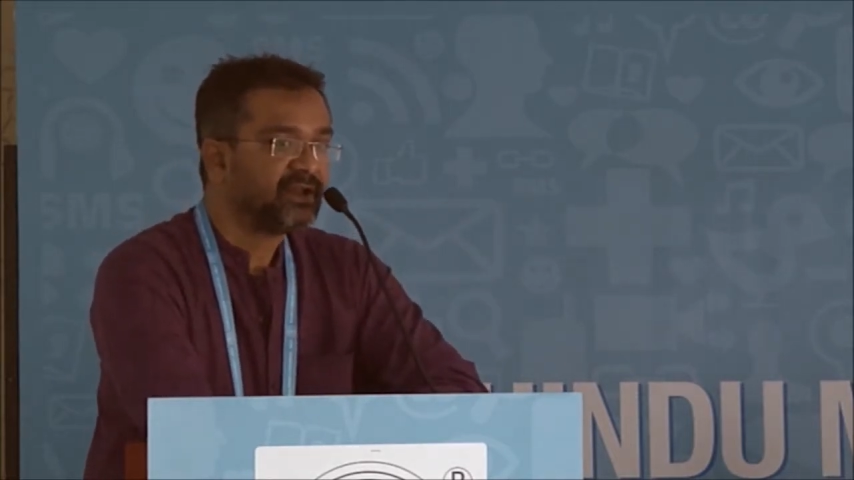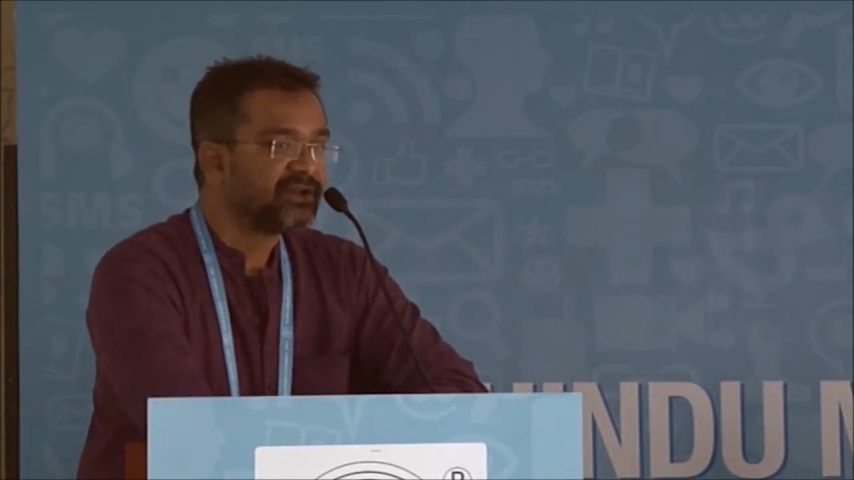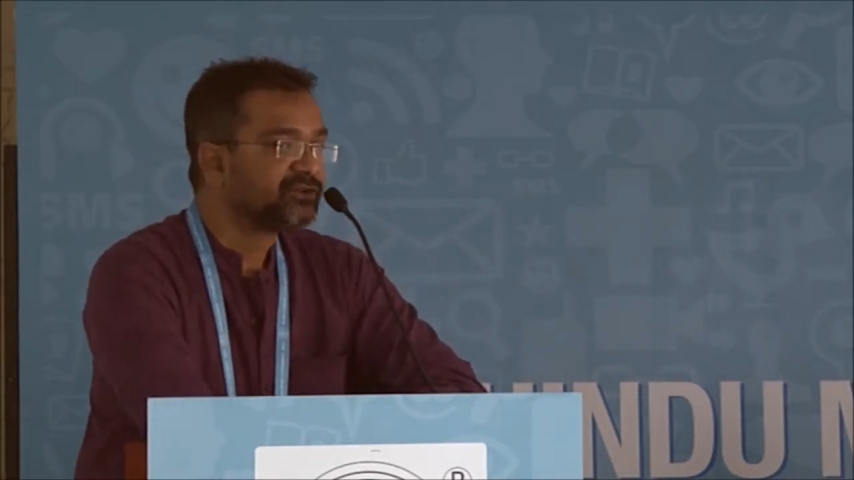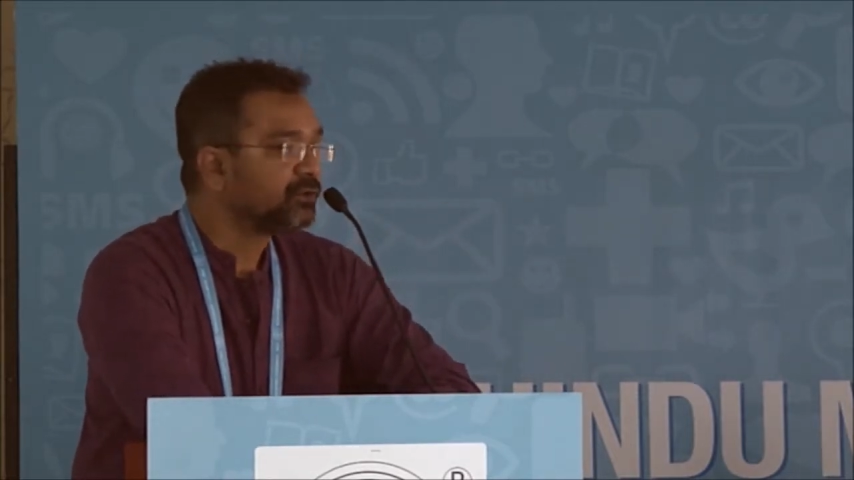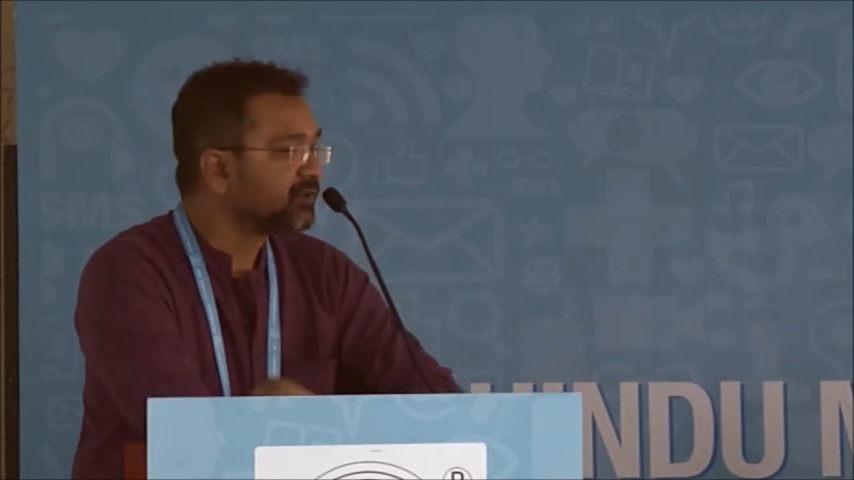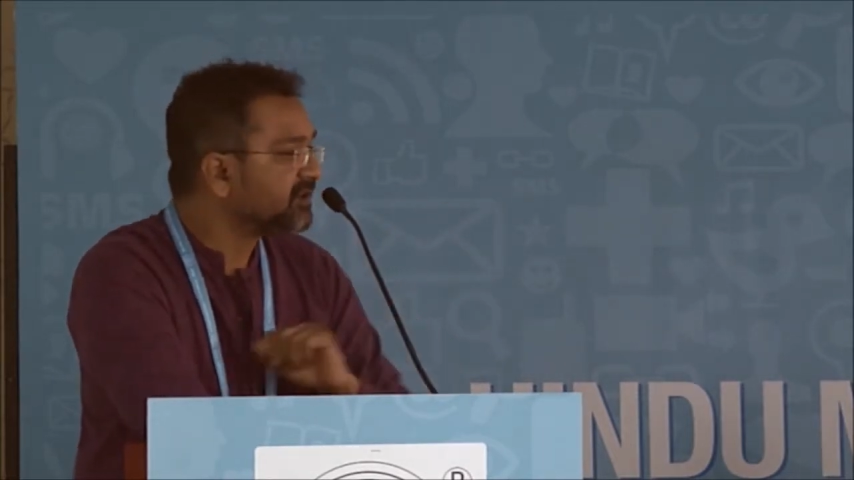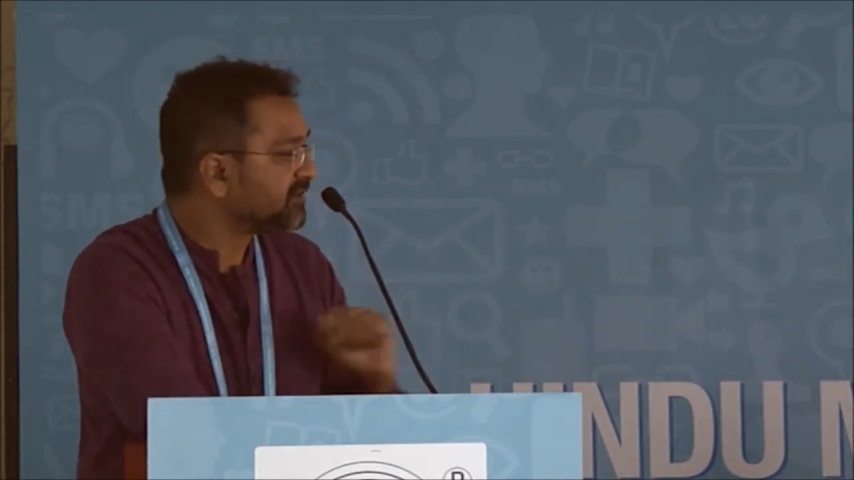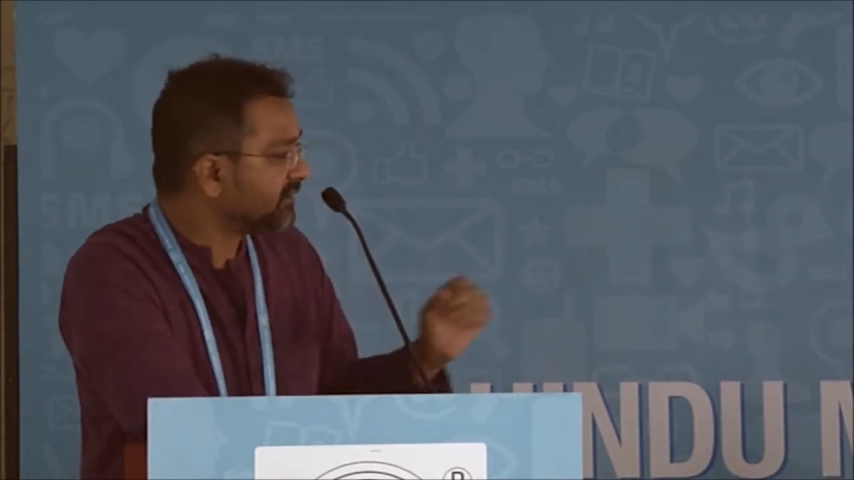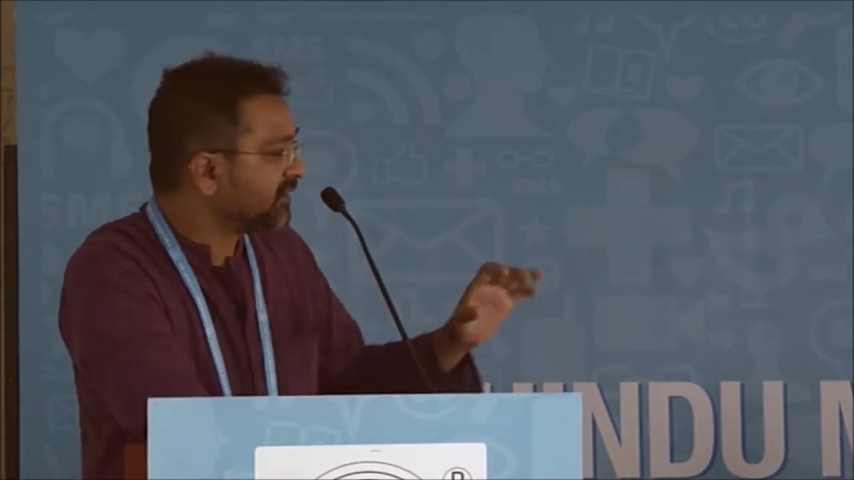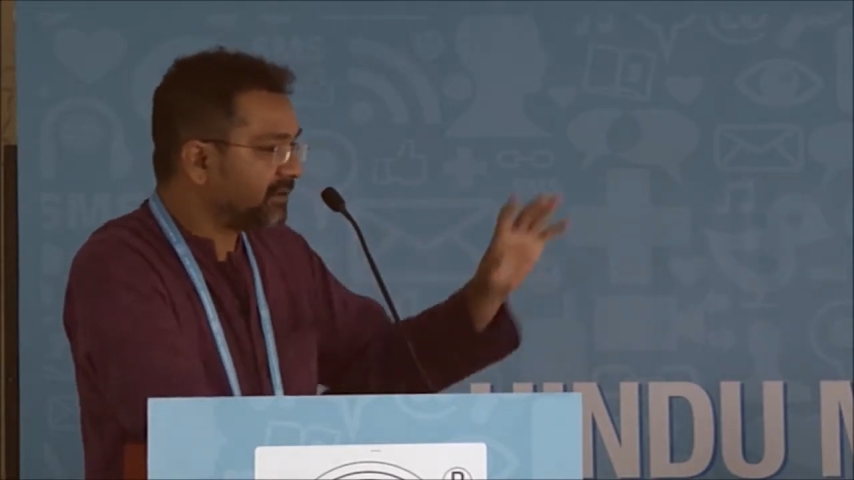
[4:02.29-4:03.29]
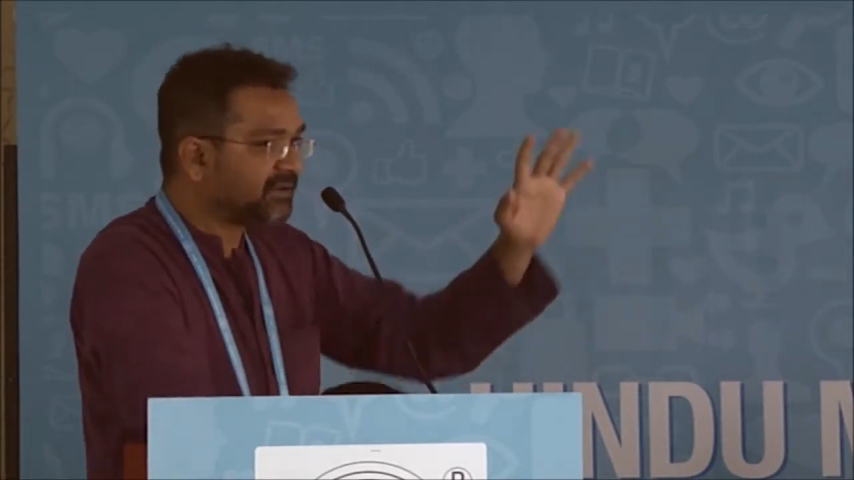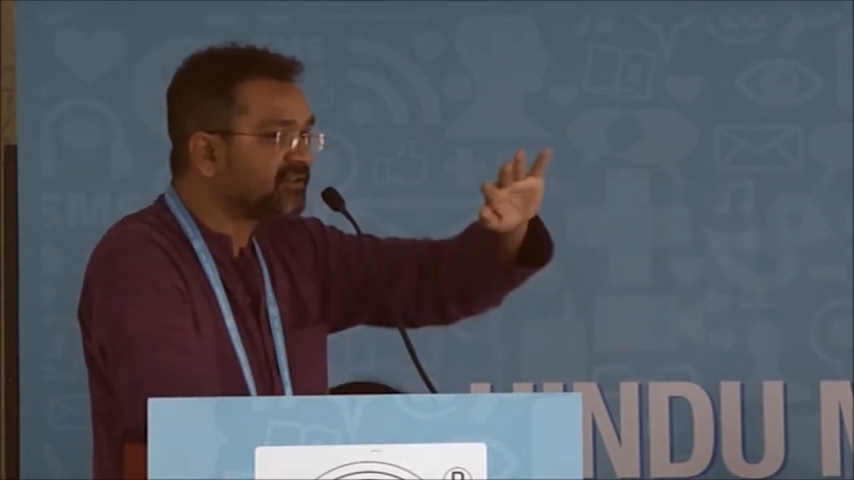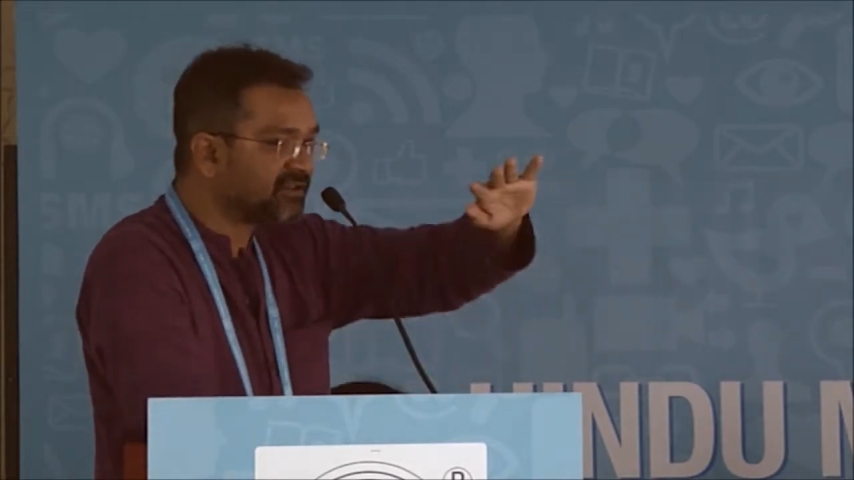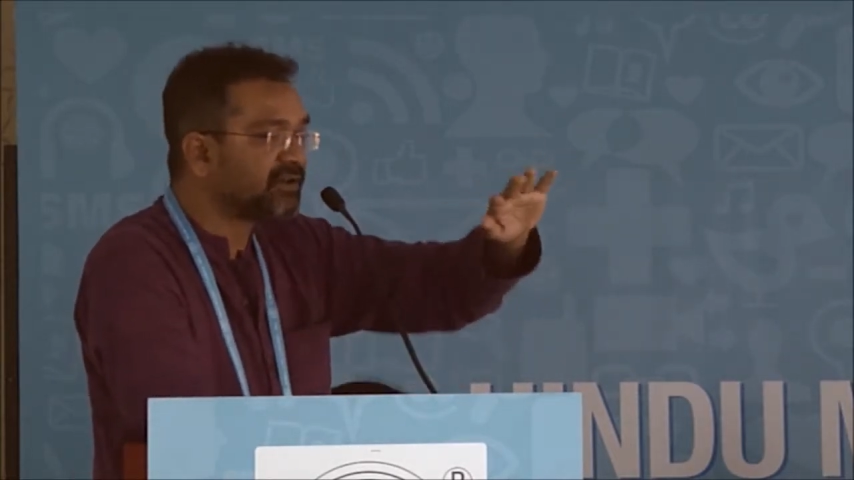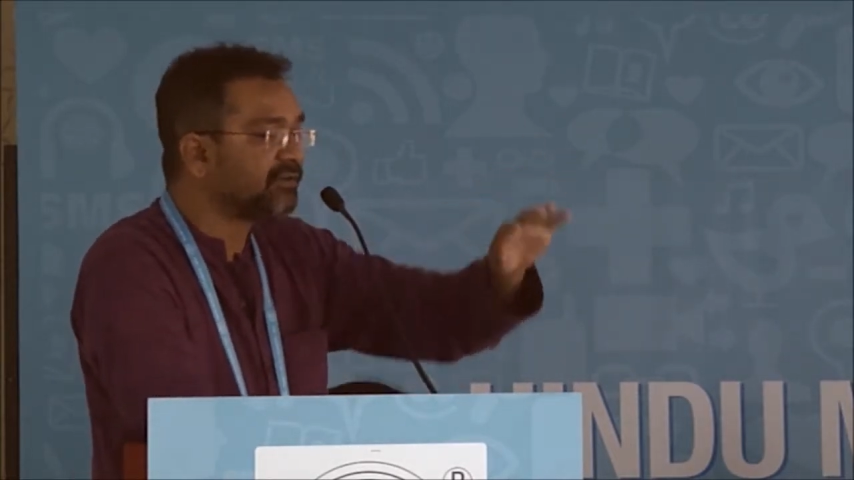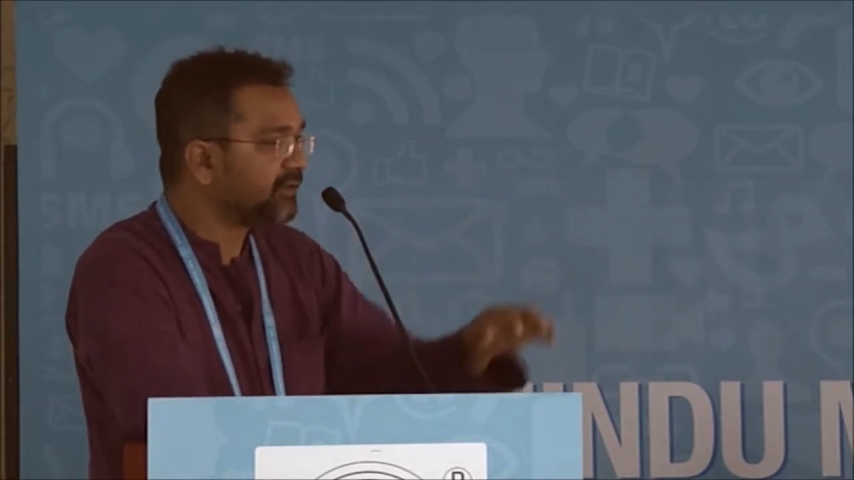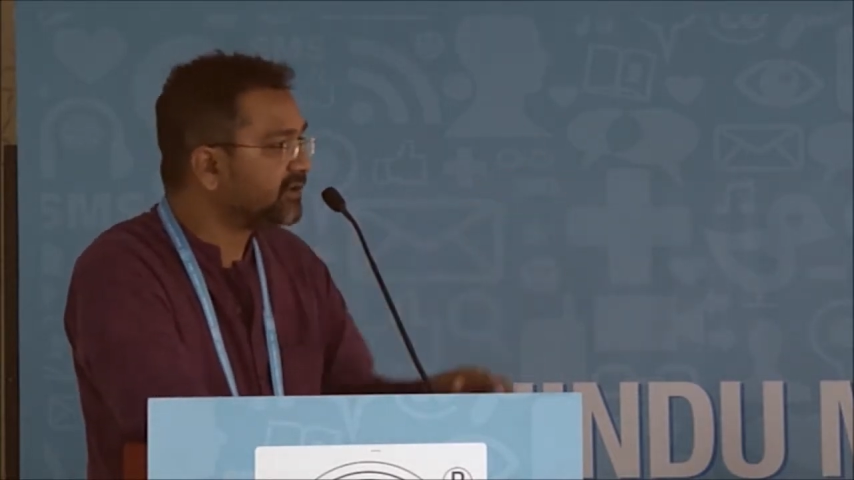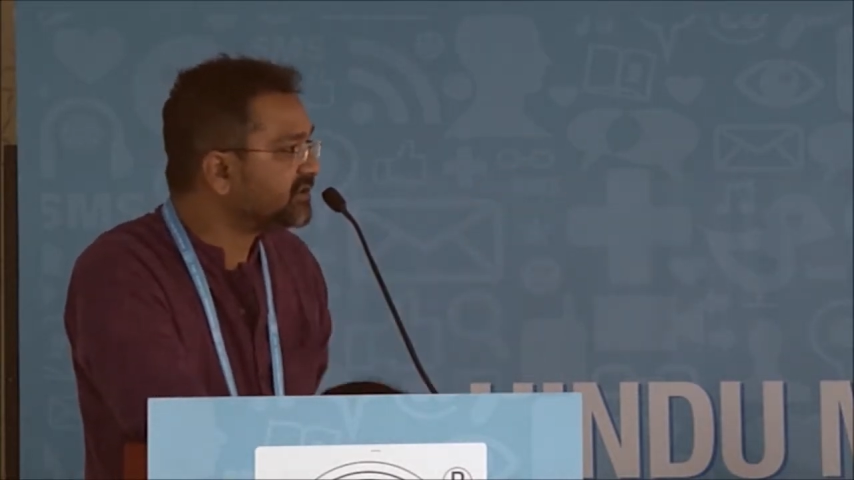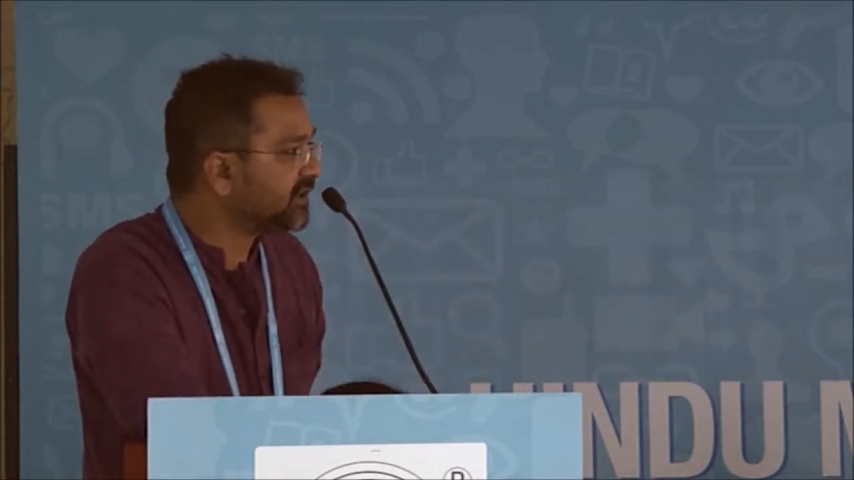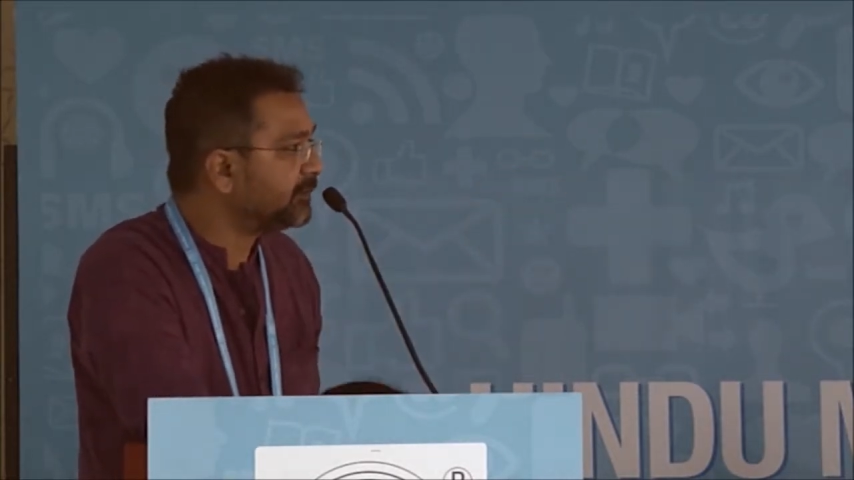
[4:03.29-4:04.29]
So that's in a different
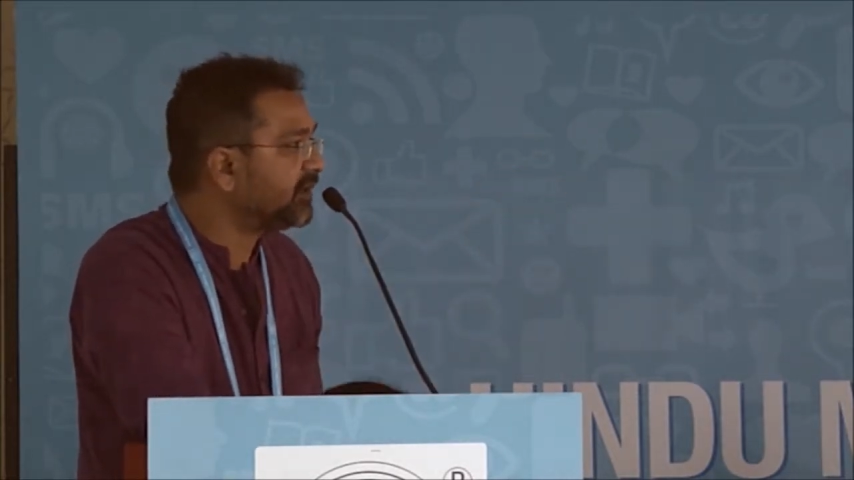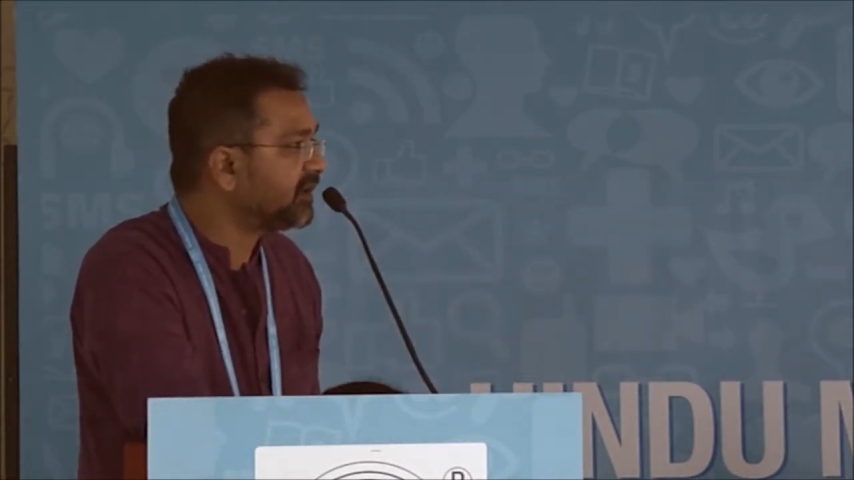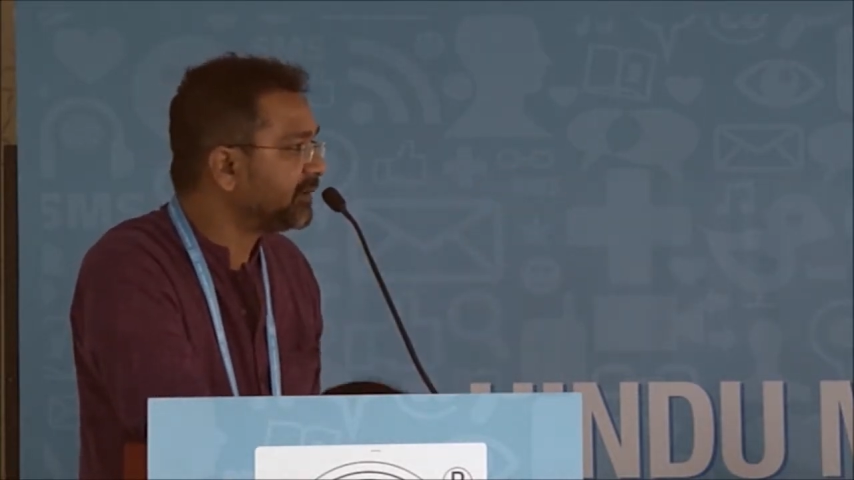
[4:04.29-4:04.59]
segment.